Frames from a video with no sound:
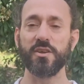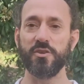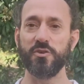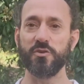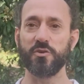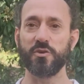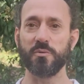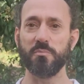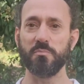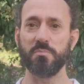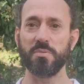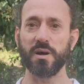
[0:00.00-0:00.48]

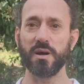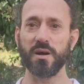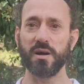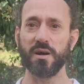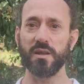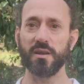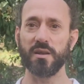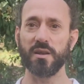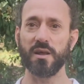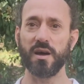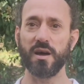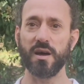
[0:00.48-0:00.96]
you can
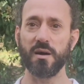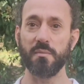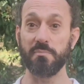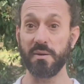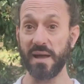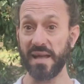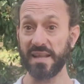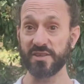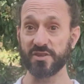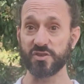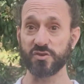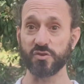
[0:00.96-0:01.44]
burn uh,
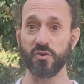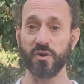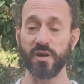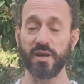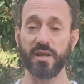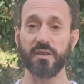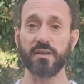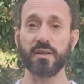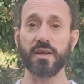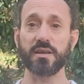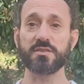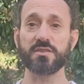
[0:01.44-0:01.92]

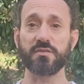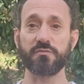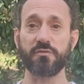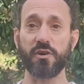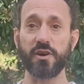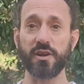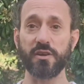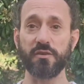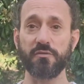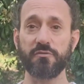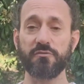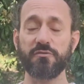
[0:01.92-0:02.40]
benzoin. That's a
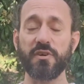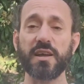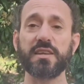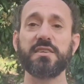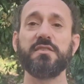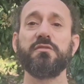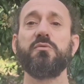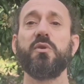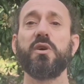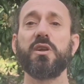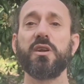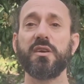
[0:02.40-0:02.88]
very
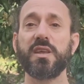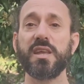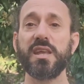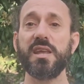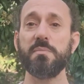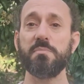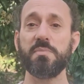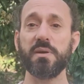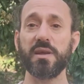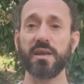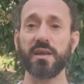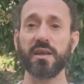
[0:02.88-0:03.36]
effective one at
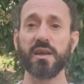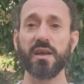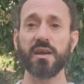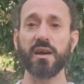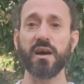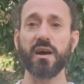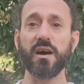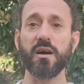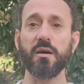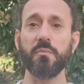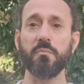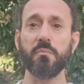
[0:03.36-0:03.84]
keeping
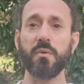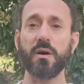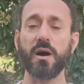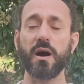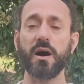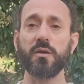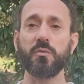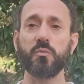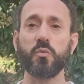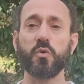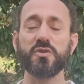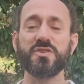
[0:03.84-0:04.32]
um,
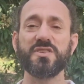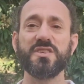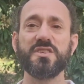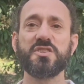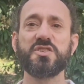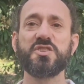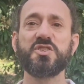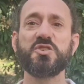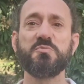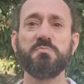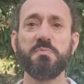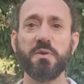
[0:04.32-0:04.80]
unwanted
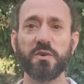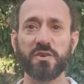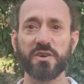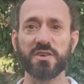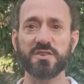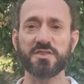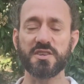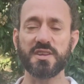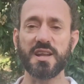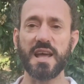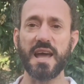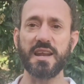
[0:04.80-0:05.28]

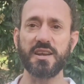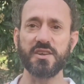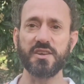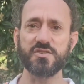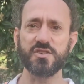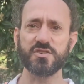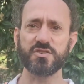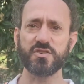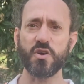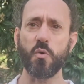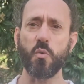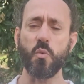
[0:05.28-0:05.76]
spirits and
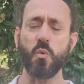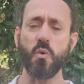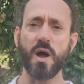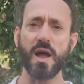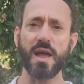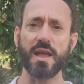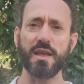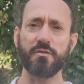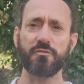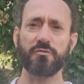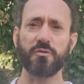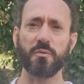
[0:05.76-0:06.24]
energies
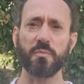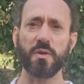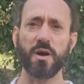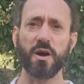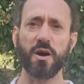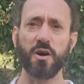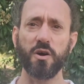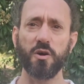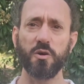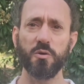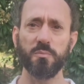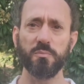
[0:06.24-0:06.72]
away from the
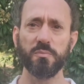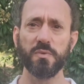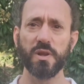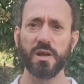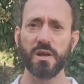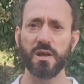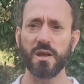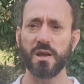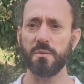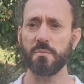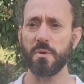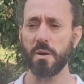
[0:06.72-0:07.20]
home
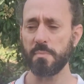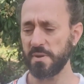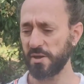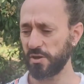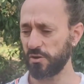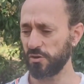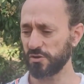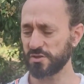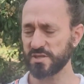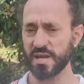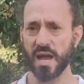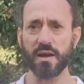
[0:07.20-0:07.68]
it might be
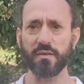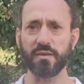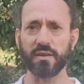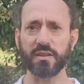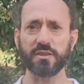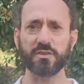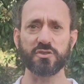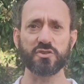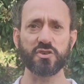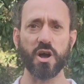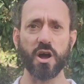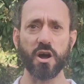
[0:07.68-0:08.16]
good to have
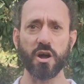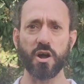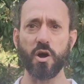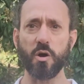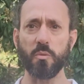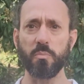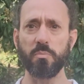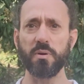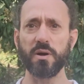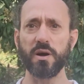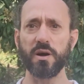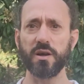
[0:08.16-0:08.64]
little
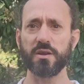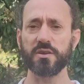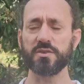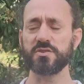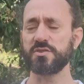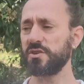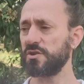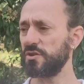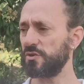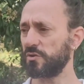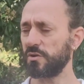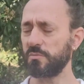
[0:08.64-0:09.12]
charcoal
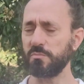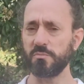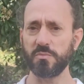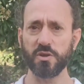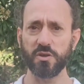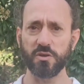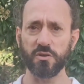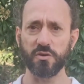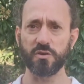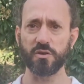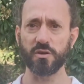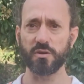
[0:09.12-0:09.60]
burners that you can
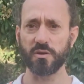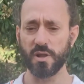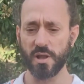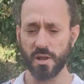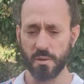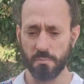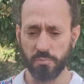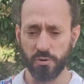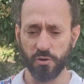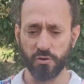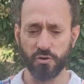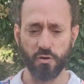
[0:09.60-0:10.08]
you can
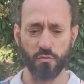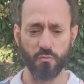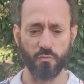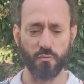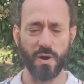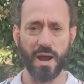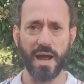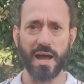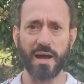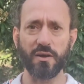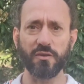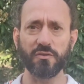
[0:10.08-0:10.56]
put
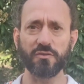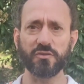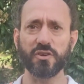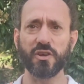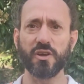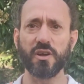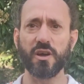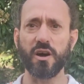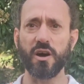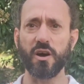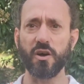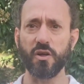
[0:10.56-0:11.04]
around,
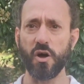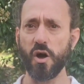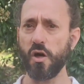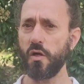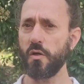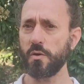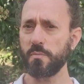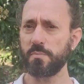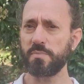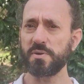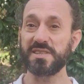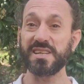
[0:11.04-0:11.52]
uh,
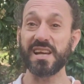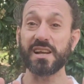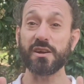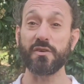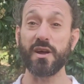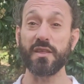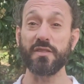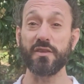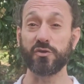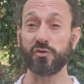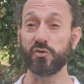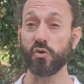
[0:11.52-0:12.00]
uh,
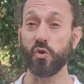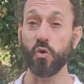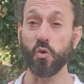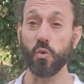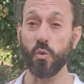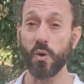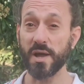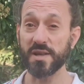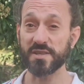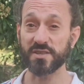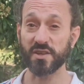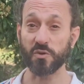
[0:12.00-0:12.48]
particularly around the
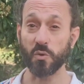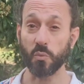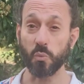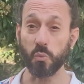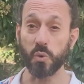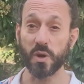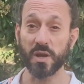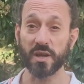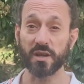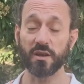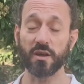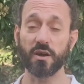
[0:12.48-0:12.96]
doorways and the
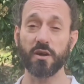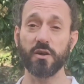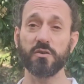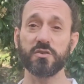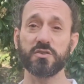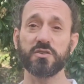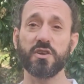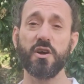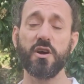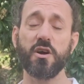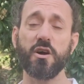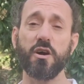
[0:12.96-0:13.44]

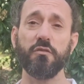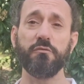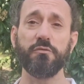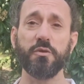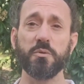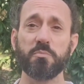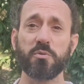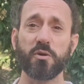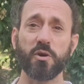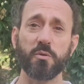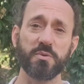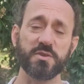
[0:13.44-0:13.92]
windows of
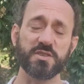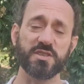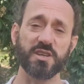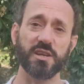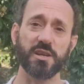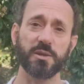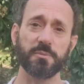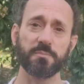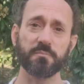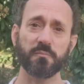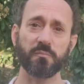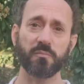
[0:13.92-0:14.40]
your
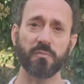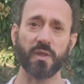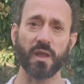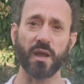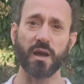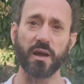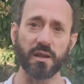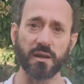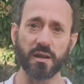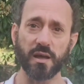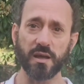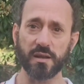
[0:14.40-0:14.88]
property.
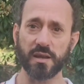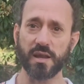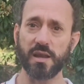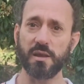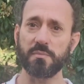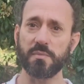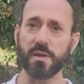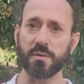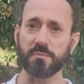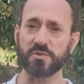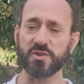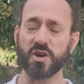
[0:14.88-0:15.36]
And, and,
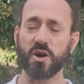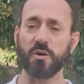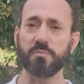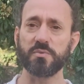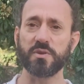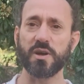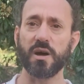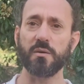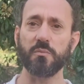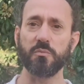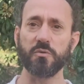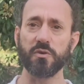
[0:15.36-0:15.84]
keep them
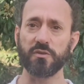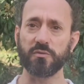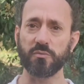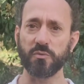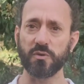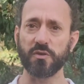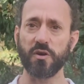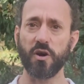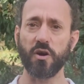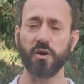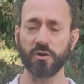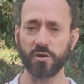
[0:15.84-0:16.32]
topped up with,
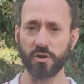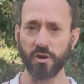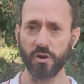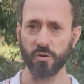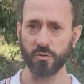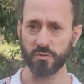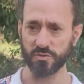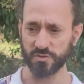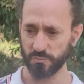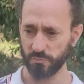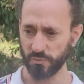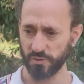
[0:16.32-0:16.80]
with hot
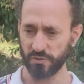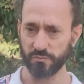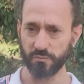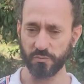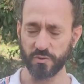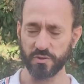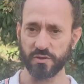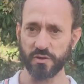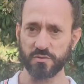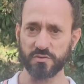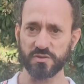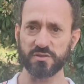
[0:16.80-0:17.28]
coals and with,
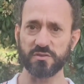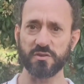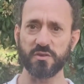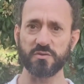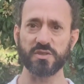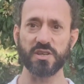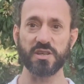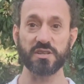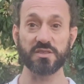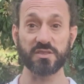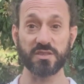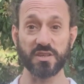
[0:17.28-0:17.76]
with those
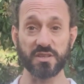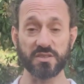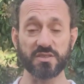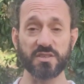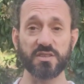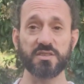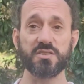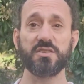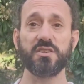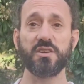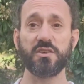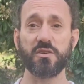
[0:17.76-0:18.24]
those
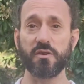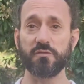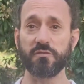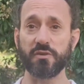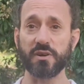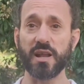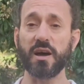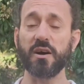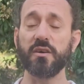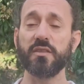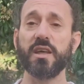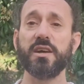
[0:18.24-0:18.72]
incenses. You know,
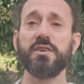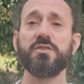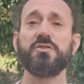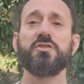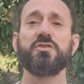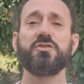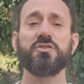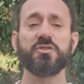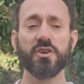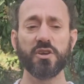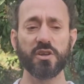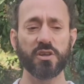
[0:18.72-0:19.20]
every now and then,
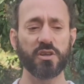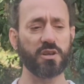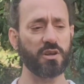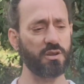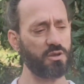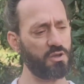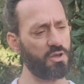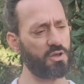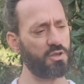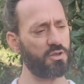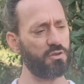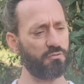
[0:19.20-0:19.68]
just you
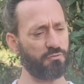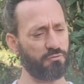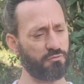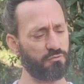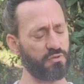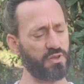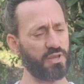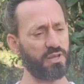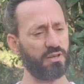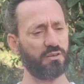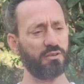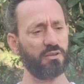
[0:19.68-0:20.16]
know, you'll
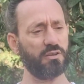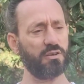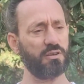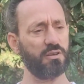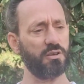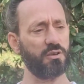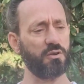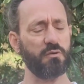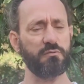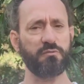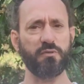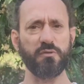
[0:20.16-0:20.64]
feel.
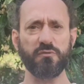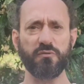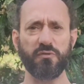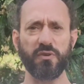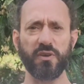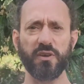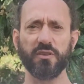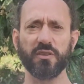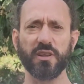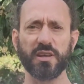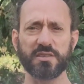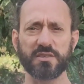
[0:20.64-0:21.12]
You know, if you
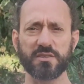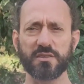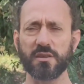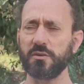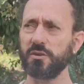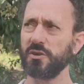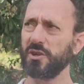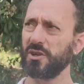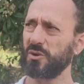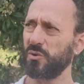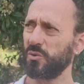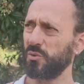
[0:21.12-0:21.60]
feel there's
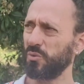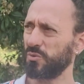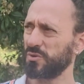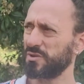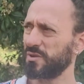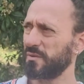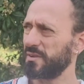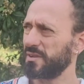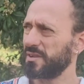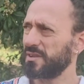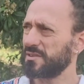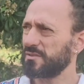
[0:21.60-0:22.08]
the, oh
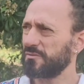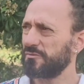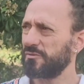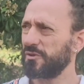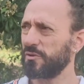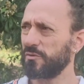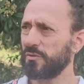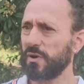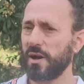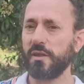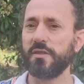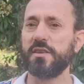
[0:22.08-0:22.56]
something doesn't
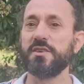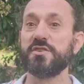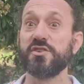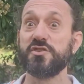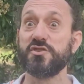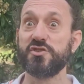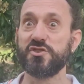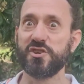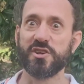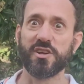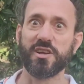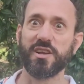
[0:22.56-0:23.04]
feel right, there's
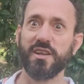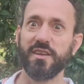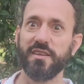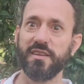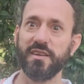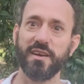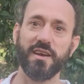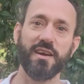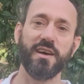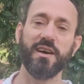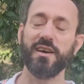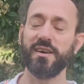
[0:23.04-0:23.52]
a chill in
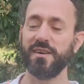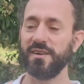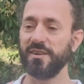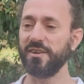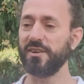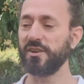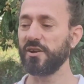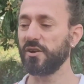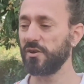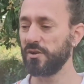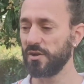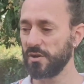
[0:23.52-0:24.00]
the air.
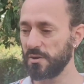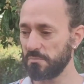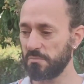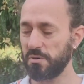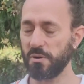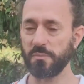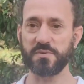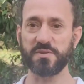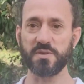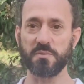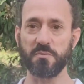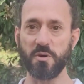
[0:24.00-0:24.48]
You know,
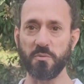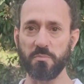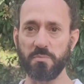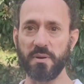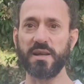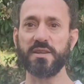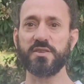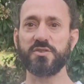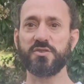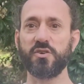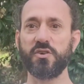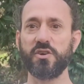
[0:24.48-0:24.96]
pop some more
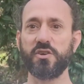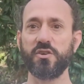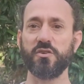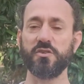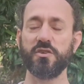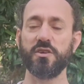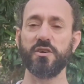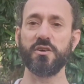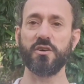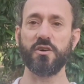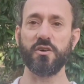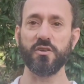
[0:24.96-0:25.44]
benzoin
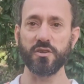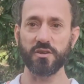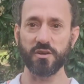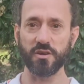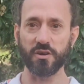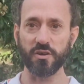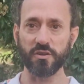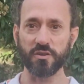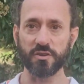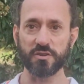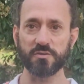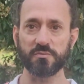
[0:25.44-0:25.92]
on the on
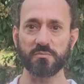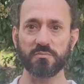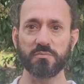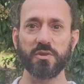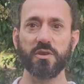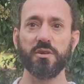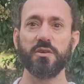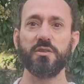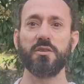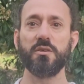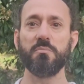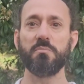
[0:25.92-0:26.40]
the on the,
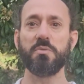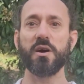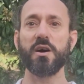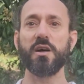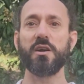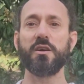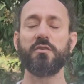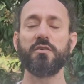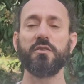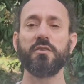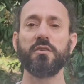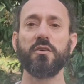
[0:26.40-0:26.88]
the, the
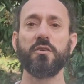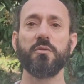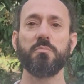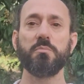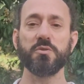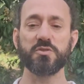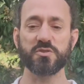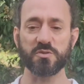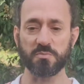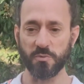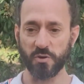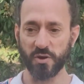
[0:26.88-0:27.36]
burner and
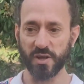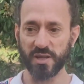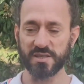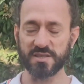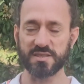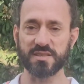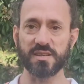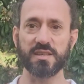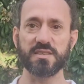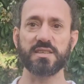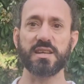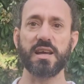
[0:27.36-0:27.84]
put some more
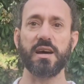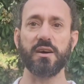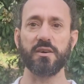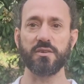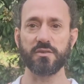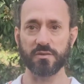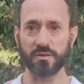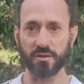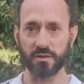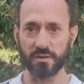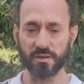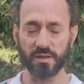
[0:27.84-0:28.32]
incense
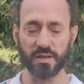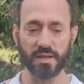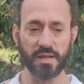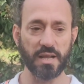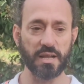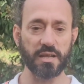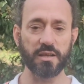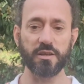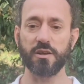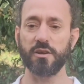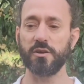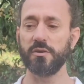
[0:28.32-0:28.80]
out, and, and
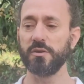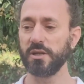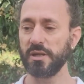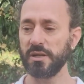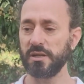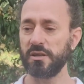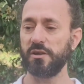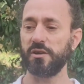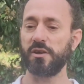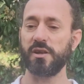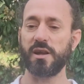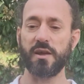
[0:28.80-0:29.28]
you know,
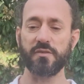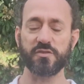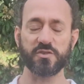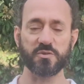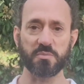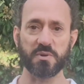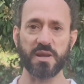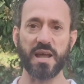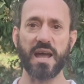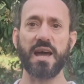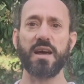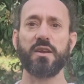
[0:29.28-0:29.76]
you can have
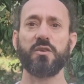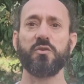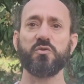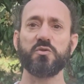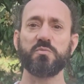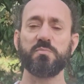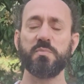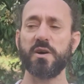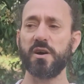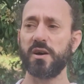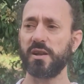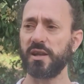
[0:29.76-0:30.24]
some
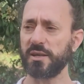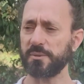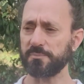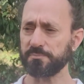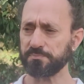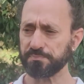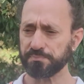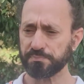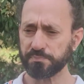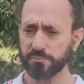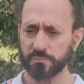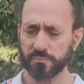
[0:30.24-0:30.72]
candles burning
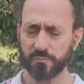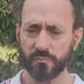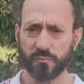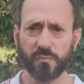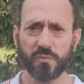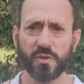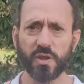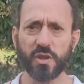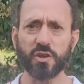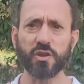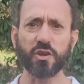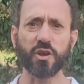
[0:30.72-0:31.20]

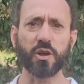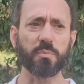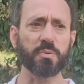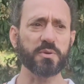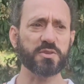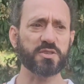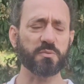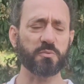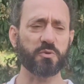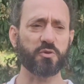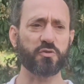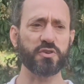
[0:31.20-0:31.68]
you can
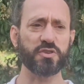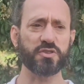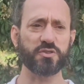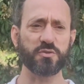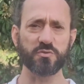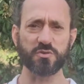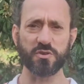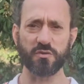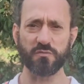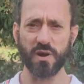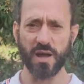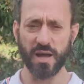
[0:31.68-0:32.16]
put some
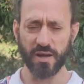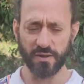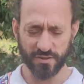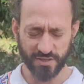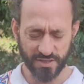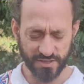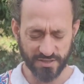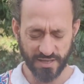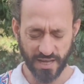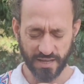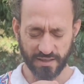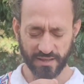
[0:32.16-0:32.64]
crystals
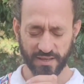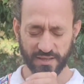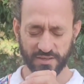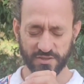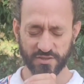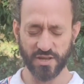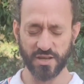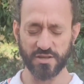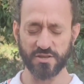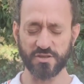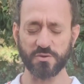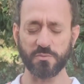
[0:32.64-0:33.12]
around, set the
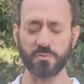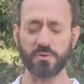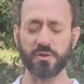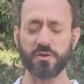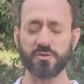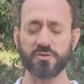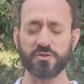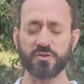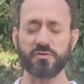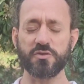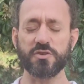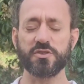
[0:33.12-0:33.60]
intention with
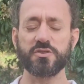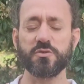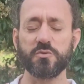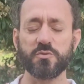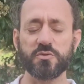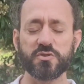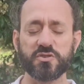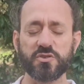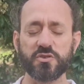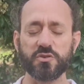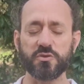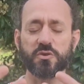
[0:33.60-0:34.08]
those
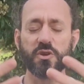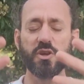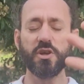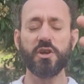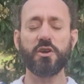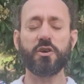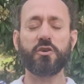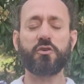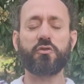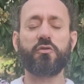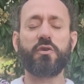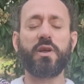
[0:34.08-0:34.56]
crystals to
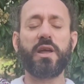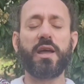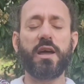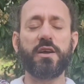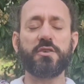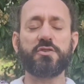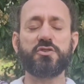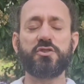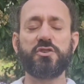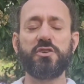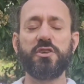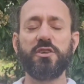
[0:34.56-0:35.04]
create
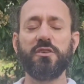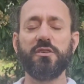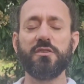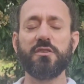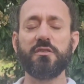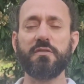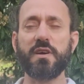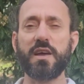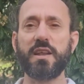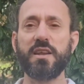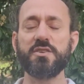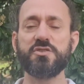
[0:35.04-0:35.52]
a
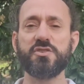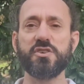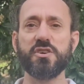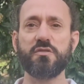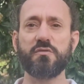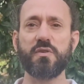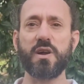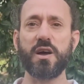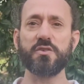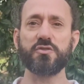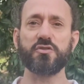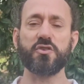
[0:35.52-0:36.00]
shield of energy
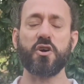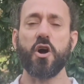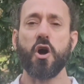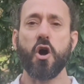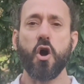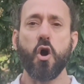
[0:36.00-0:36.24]
around your